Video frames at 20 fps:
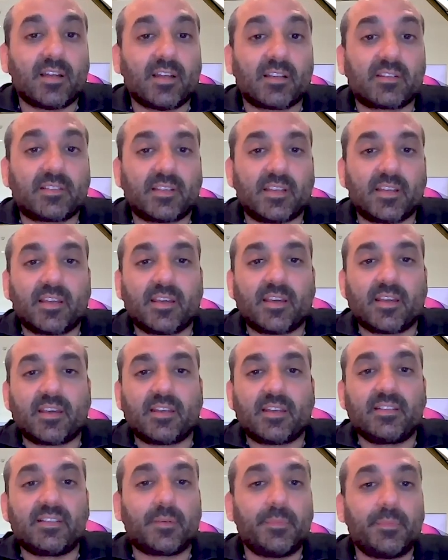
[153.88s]
not
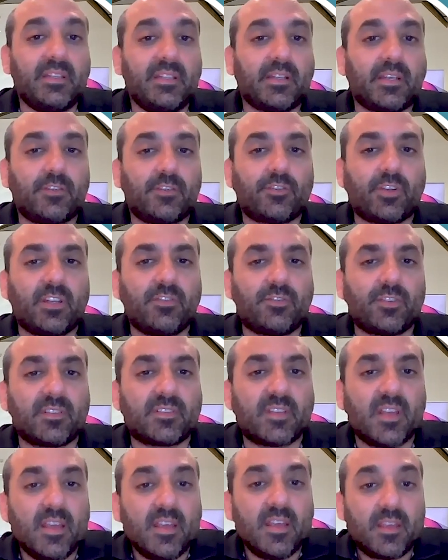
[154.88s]
intermediate
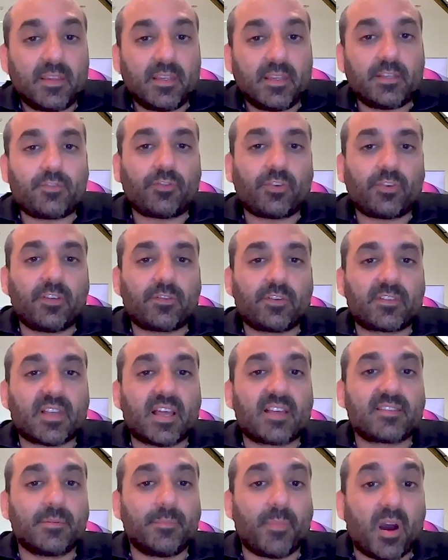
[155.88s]
changes. These changes
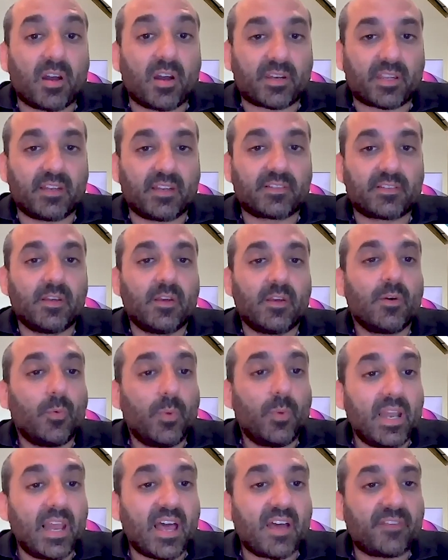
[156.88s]
as a market
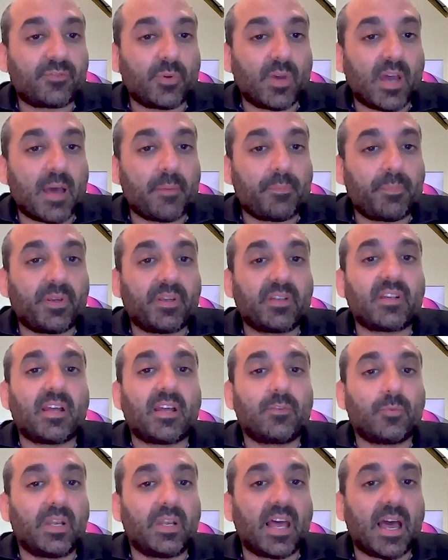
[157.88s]
will have to happen
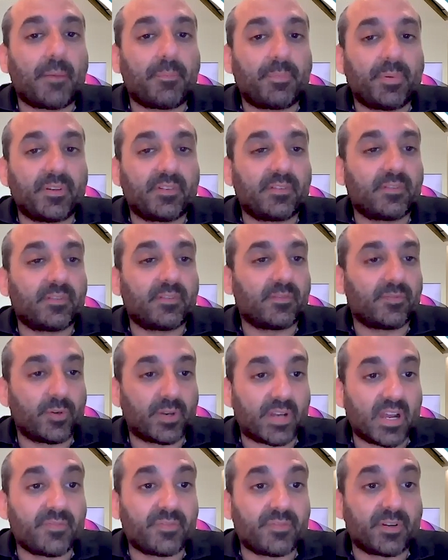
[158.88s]
and will happen
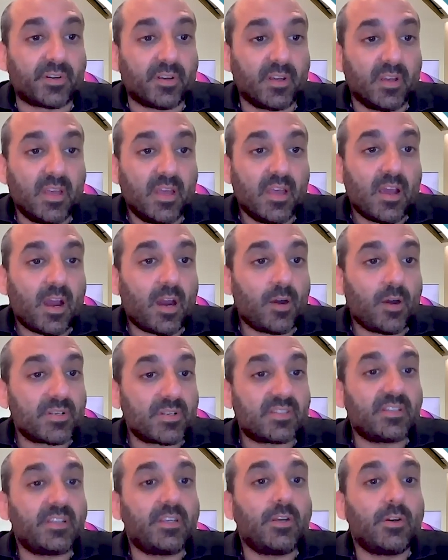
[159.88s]
forever. Our
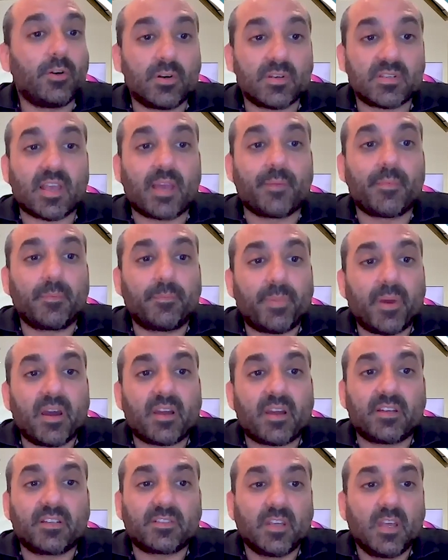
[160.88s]
CEO, Simon
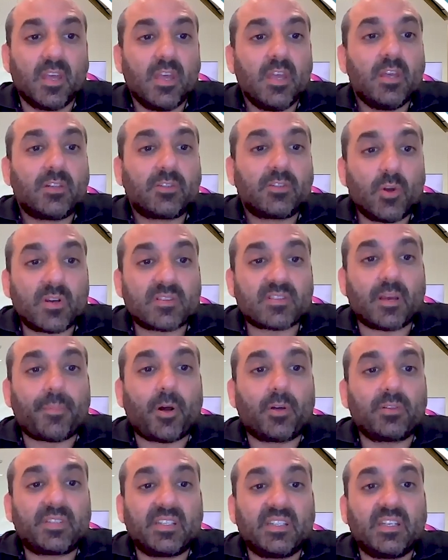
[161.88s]
Paris, talks
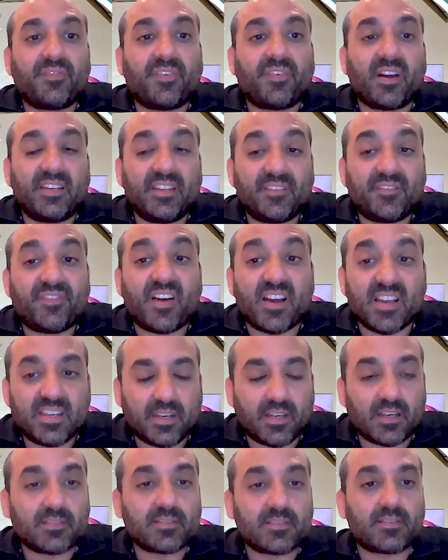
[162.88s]
about redefining
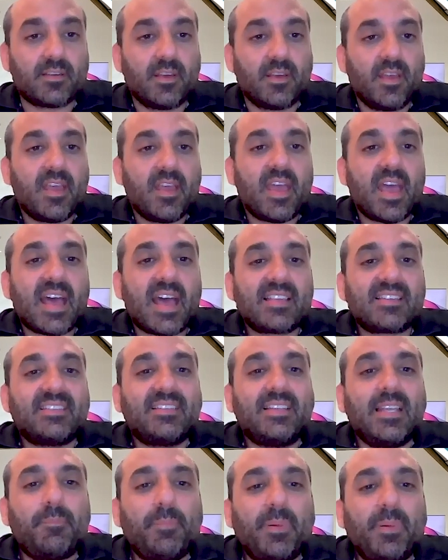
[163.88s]
finance as
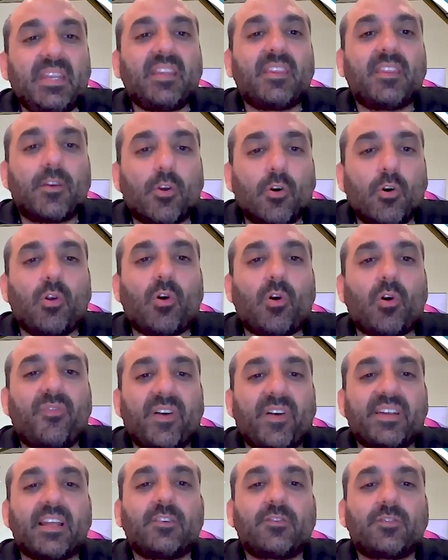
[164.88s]
deepening the role of
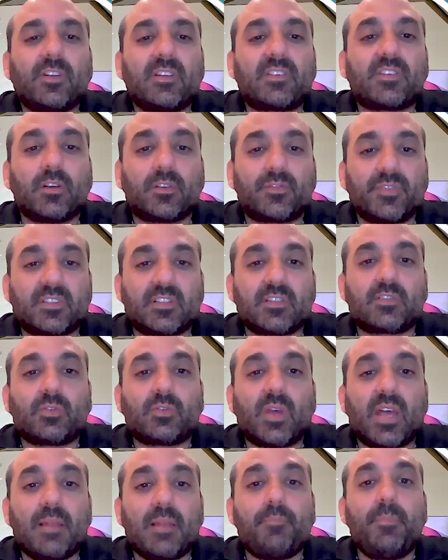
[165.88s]
financial services
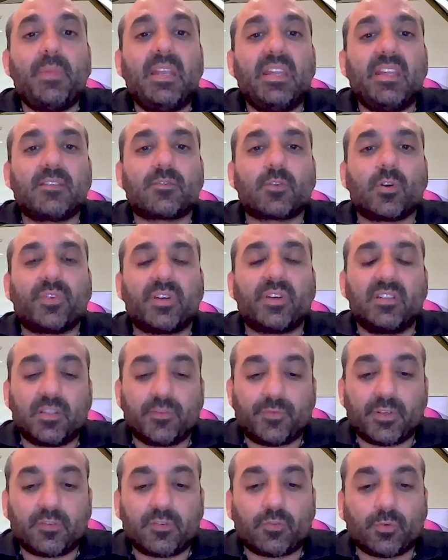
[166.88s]
to help millions of
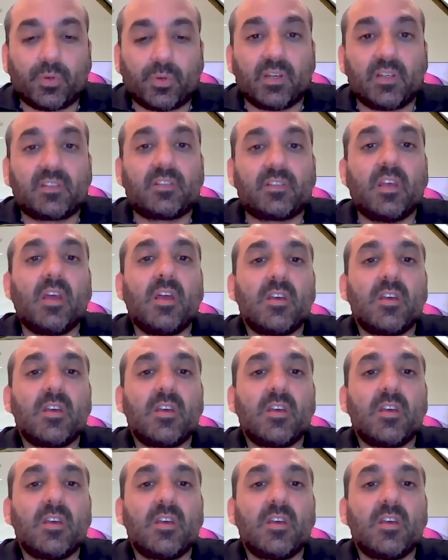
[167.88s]
individuals,